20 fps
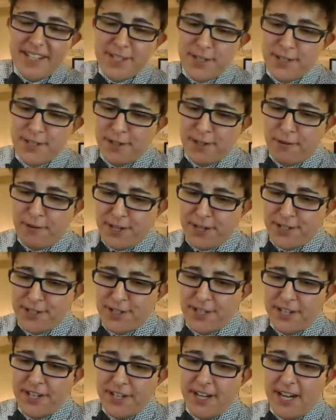a good
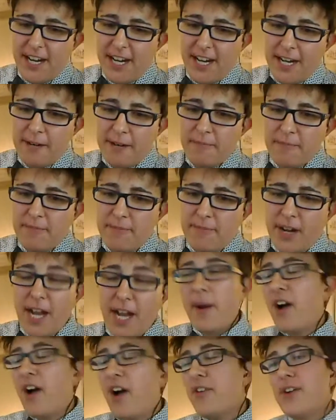question. I'm
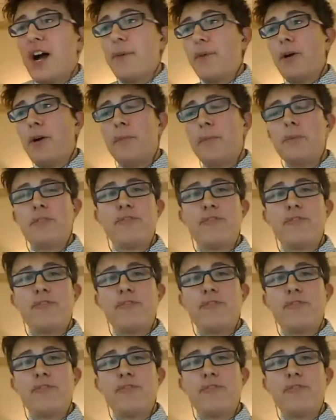open for